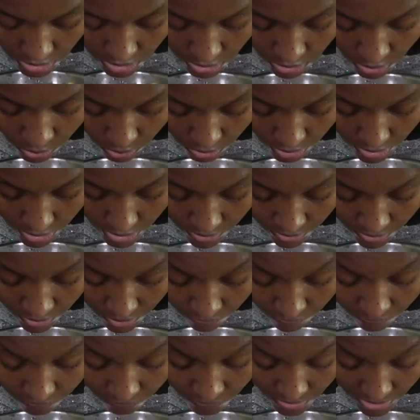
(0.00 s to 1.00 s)
your,
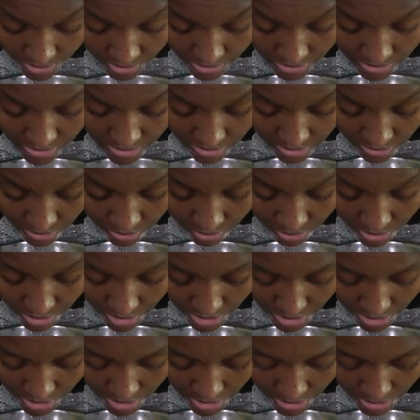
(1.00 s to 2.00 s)
your face and your
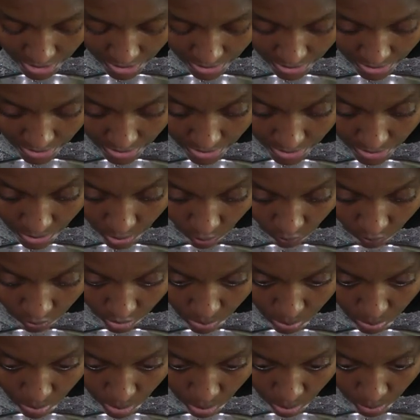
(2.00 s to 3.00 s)
head and over
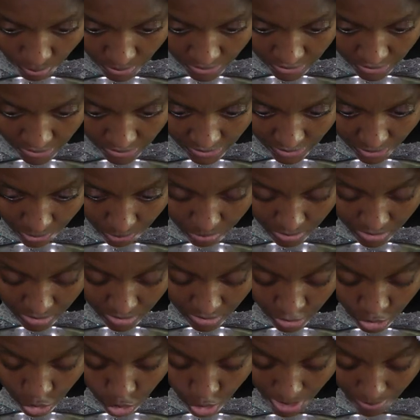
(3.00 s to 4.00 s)
the bowl, it just helps
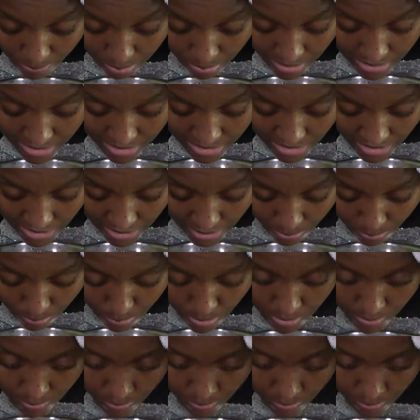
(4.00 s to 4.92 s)
trap the steam.